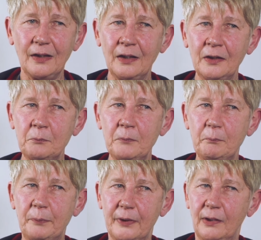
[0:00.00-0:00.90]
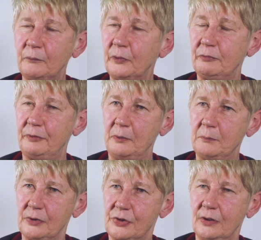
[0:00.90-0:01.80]
But I would very
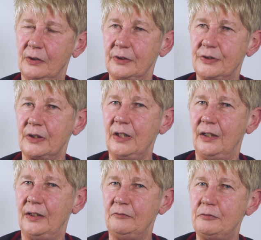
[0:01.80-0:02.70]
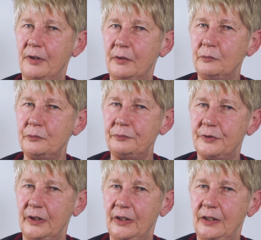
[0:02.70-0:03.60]
much like to get
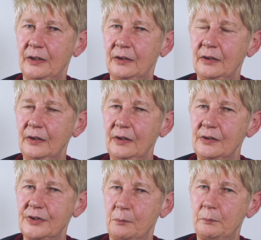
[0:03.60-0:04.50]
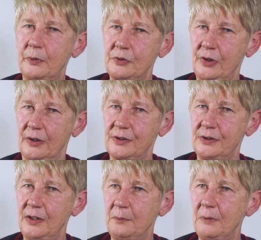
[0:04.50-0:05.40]
involved in some
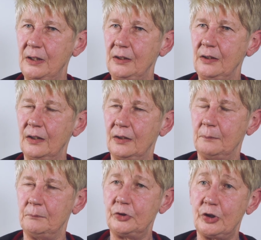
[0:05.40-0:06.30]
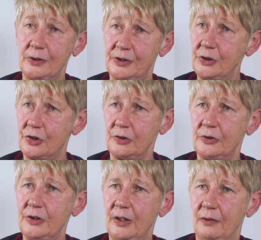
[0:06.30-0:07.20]
projects near me,
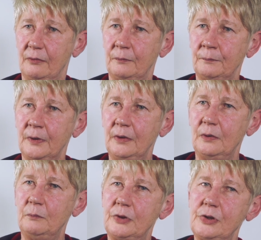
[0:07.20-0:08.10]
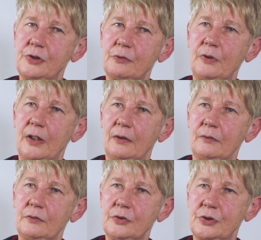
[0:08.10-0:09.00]
Transition Town, which is
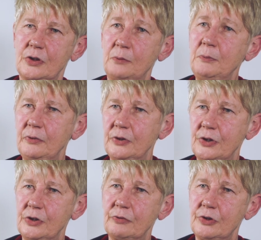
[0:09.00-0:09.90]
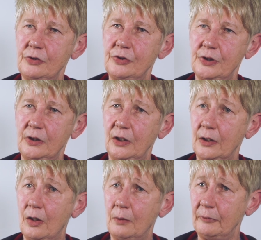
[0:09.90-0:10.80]
around communities reducing their
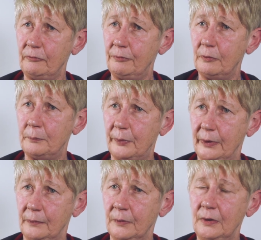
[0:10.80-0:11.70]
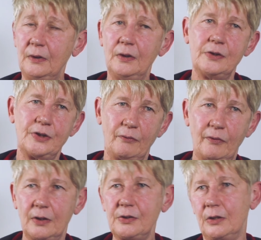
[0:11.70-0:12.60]
carbon footprint. So
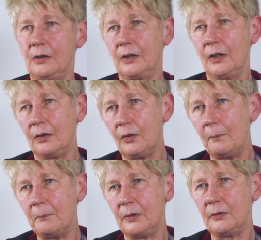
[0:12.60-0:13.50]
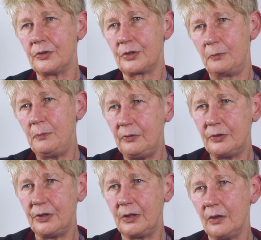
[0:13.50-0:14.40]
things like allotments,
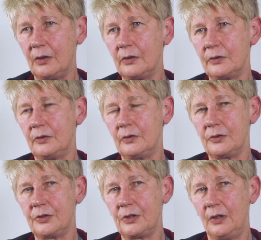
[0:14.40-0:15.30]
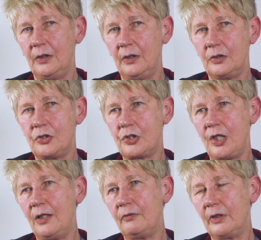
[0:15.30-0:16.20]
community gardens,
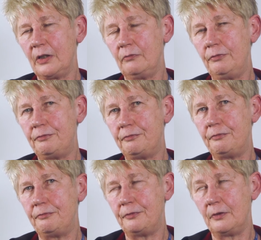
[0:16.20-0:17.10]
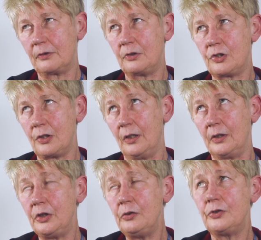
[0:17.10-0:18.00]
sharing,
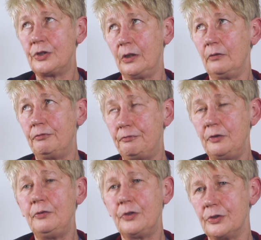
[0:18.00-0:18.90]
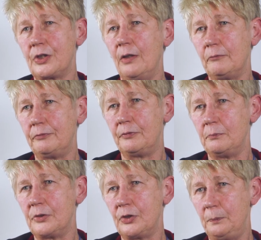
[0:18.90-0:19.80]
using food that's come
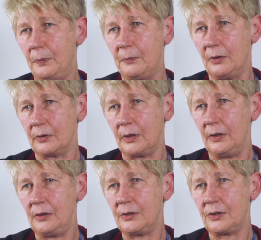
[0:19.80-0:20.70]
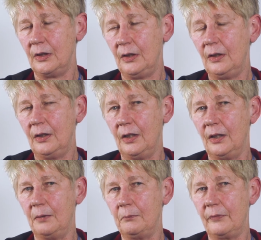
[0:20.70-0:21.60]
from supermarkets,
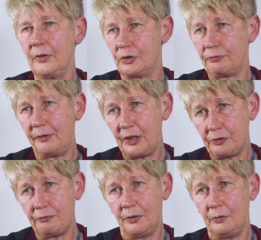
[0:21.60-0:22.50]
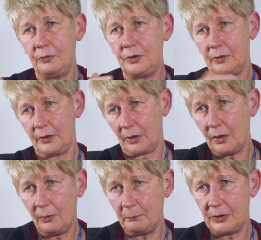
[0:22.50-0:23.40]
that's fresh food that
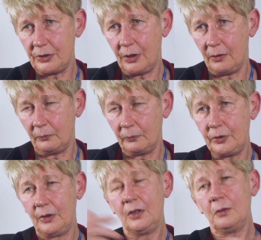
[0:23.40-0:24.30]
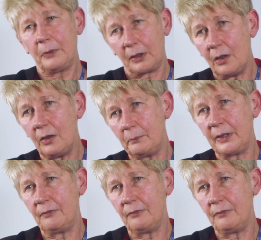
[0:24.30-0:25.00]
can't be sold, but can't be